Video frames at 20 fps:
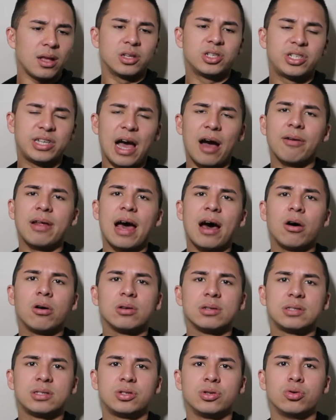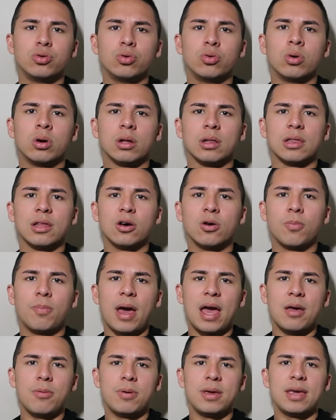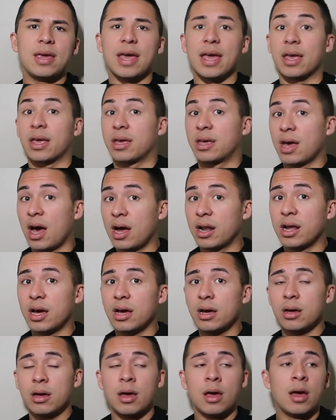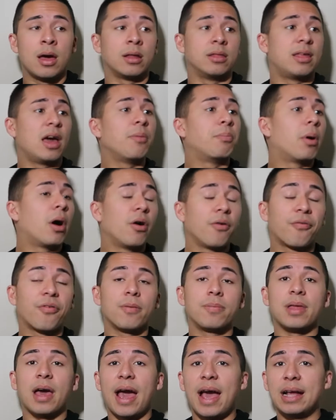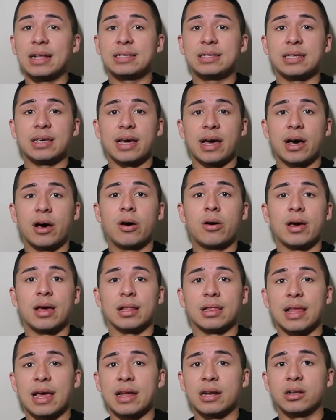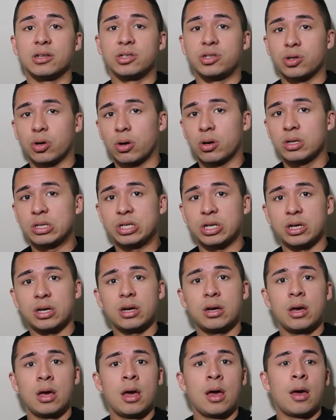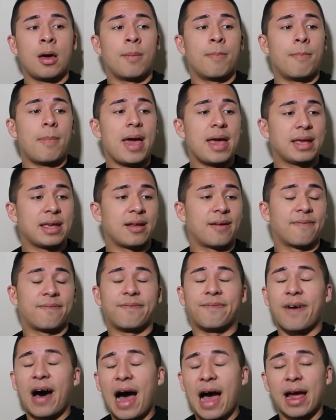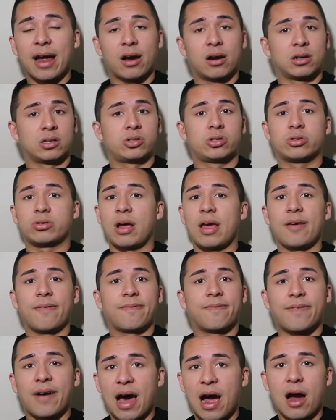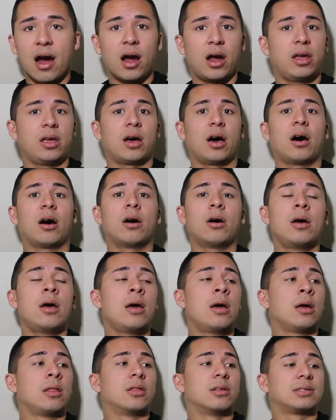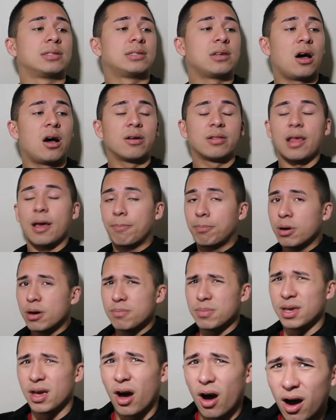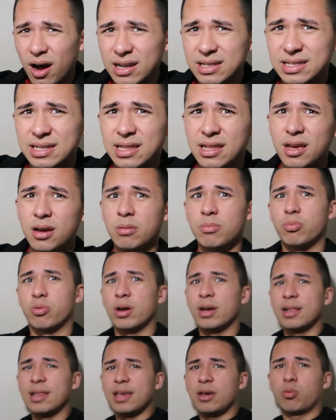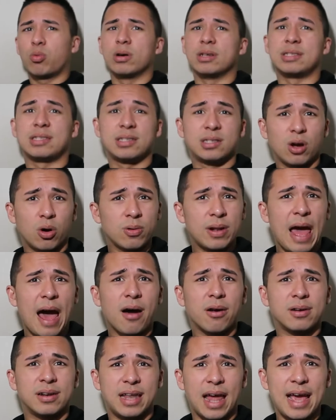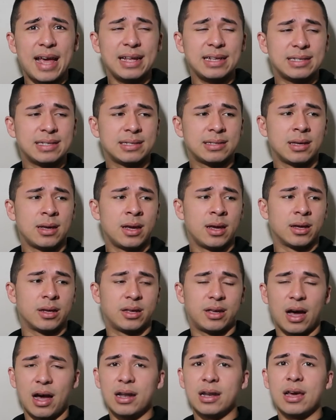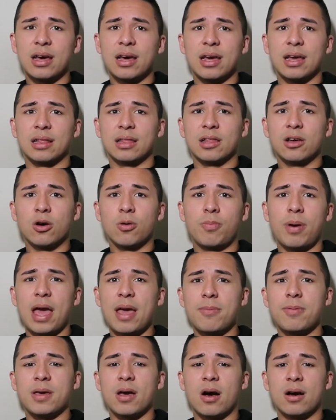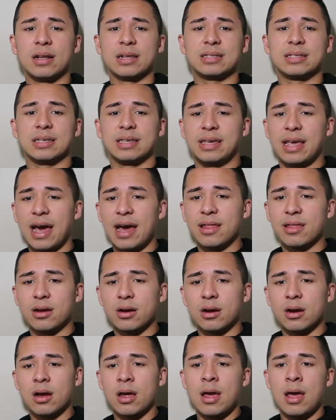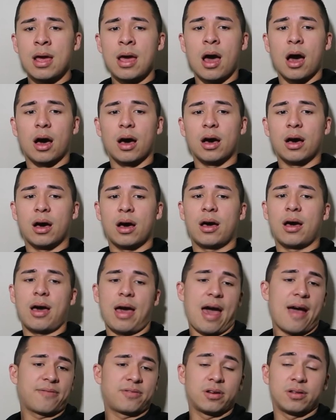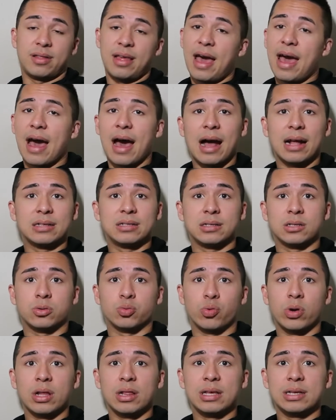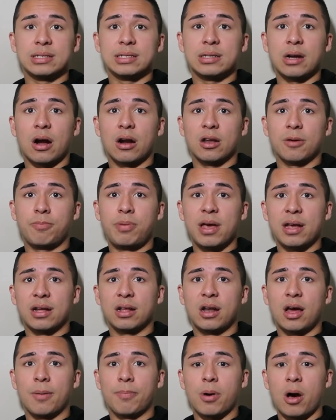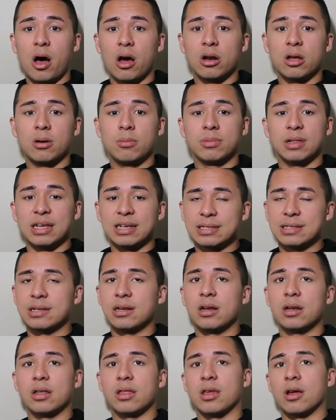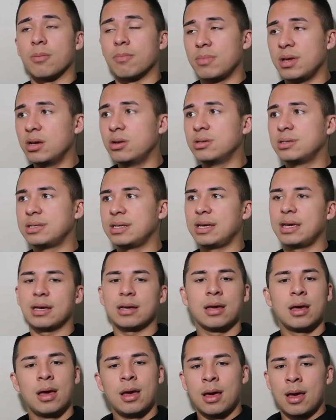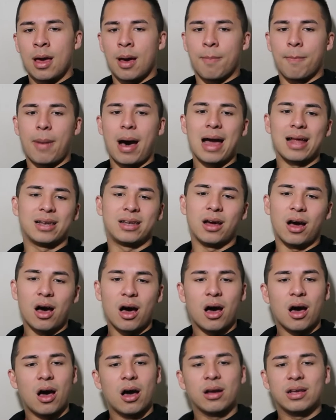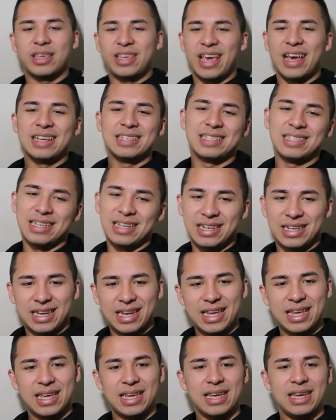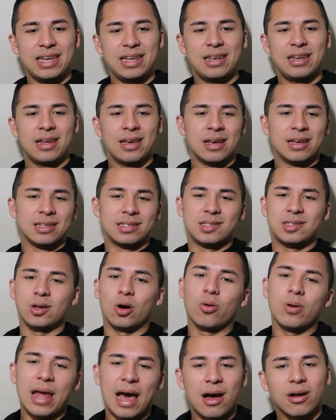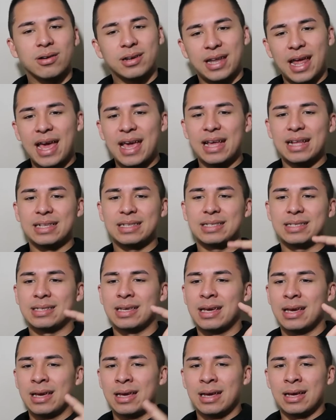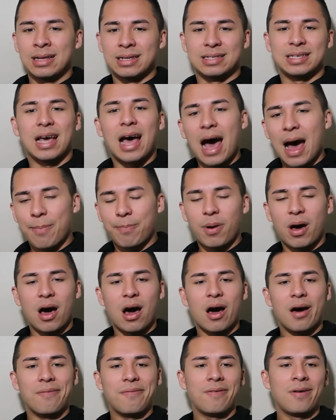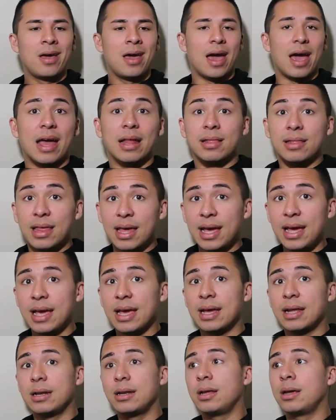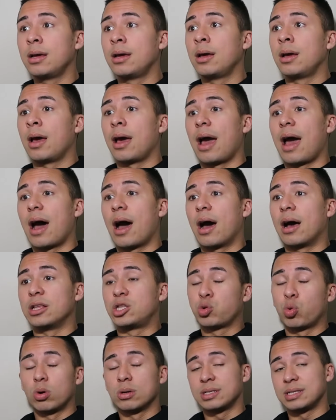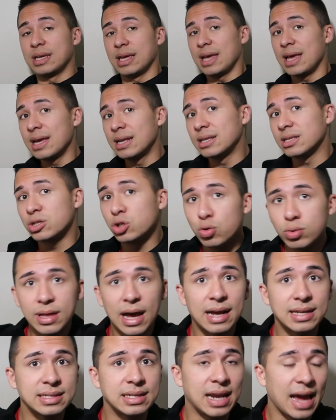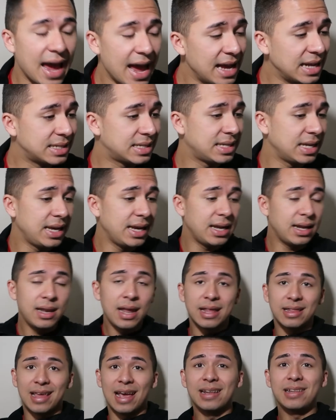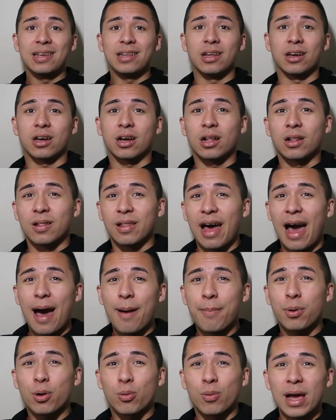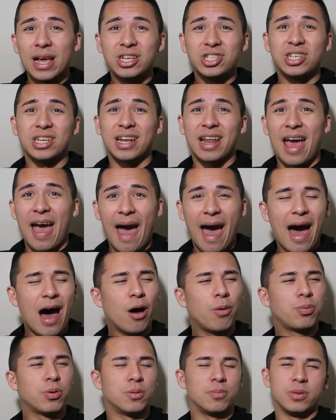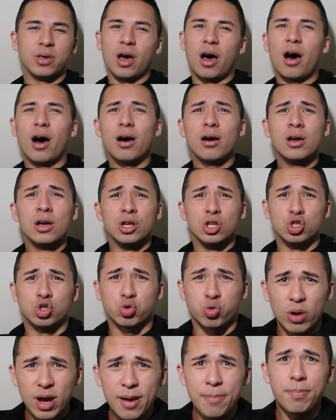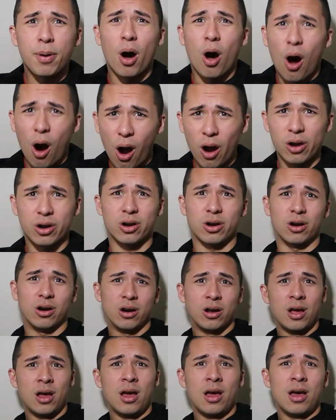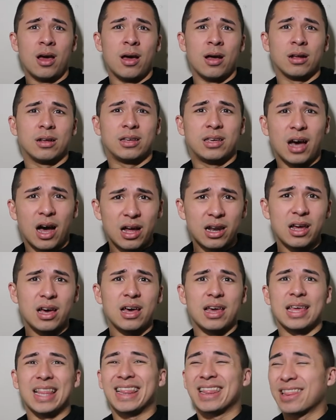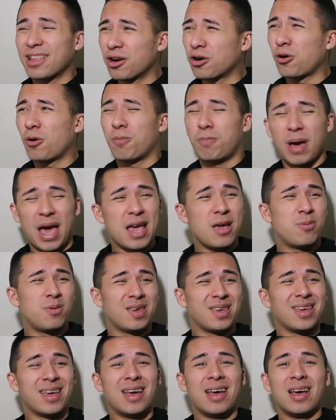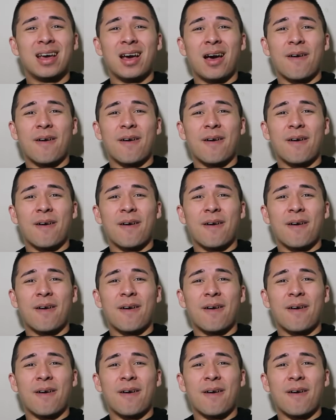shout out to Lil Baby and Gunna. They both from the ATL, Atlanta, Georgia, making fire, straight fire, y'all. The song that put me onto them really was Sold Out Dates, Gunna and Lil Baby on it together. After that, I just really started picking up on them, listening to their music. My Dog, Yes Indeed, Sold Out Dates, Top Off. And then, towards the end of 2018, they did a collaboration album, y'all. Drip Harder, Gunna and Lil Baby.